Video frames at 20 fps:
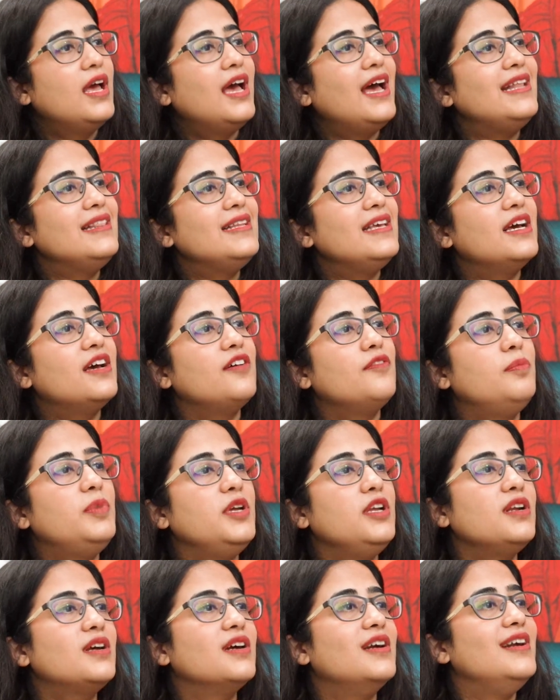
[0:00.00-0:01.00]
and they have
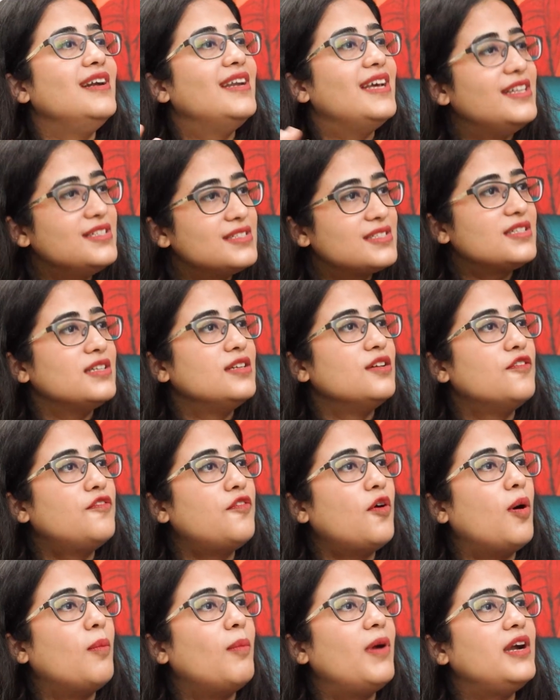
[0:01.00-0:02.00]
been condensed in a
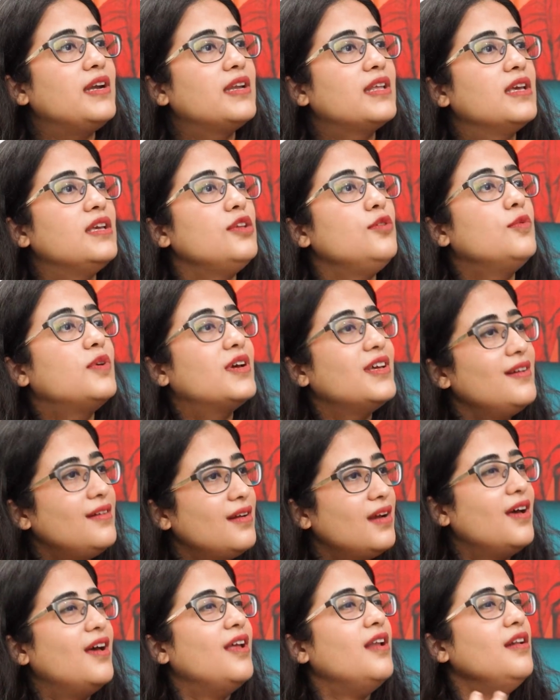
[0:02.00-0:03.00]
format that you can
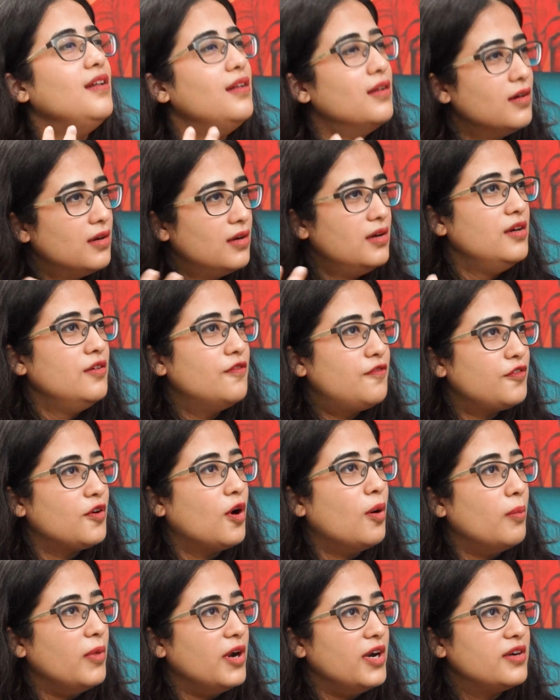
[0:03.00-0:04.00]
learn
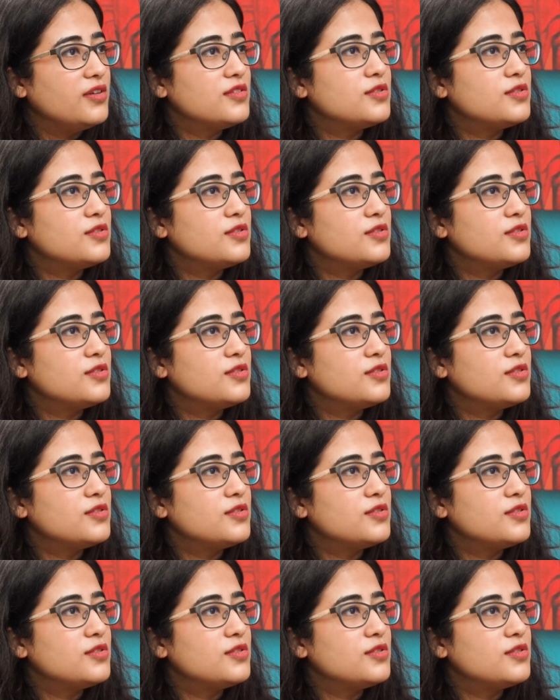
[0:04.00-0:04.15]
from it.